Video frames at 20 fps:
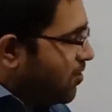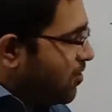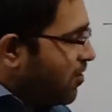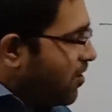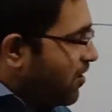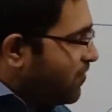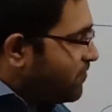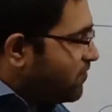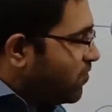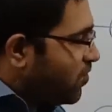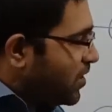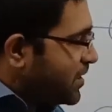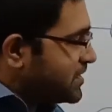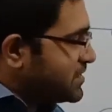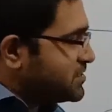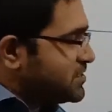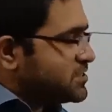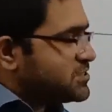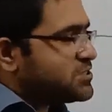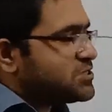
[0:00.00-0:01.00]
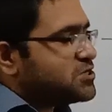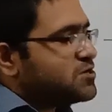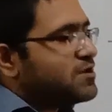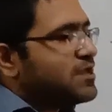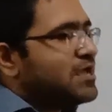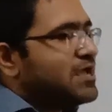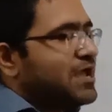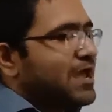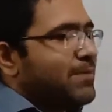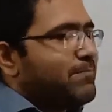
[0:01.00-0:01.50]
of what the
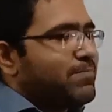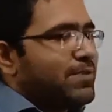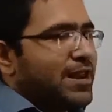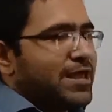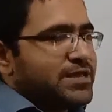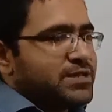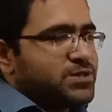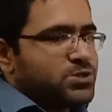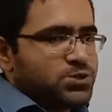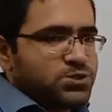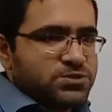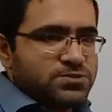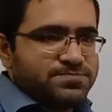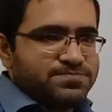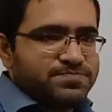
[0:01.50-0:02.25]
string applies.